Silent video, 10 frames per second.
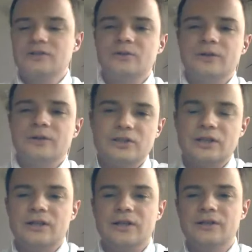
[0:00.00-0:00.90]
So
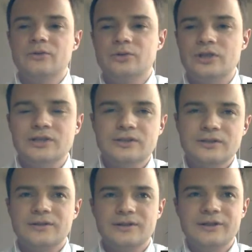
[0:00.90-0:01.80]
actually, you
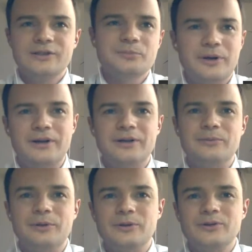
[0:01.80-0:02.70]
just inspired,
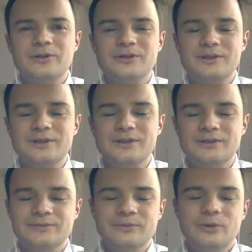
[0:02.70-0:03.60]
because
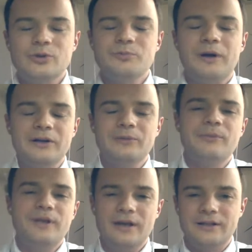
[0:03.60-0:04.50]
you inspired
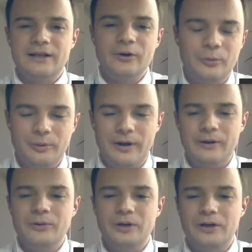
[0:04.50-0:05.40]
me, and I hope
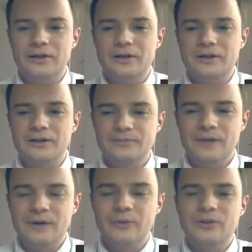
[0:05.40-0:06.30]
our
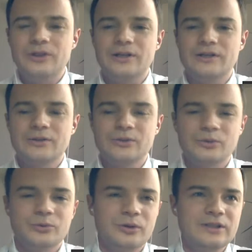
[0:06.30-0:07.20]
audience
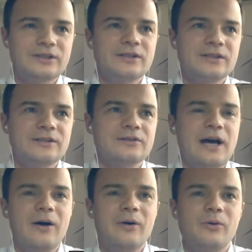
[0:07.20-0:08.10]
who listen
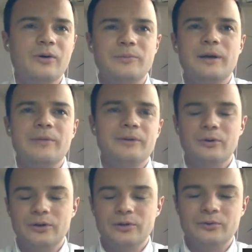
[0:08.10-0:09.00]
now or maybe
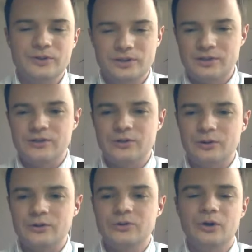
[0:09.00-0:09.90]
going to visit
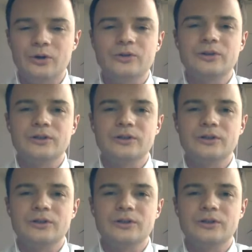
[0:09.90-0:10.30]
your talk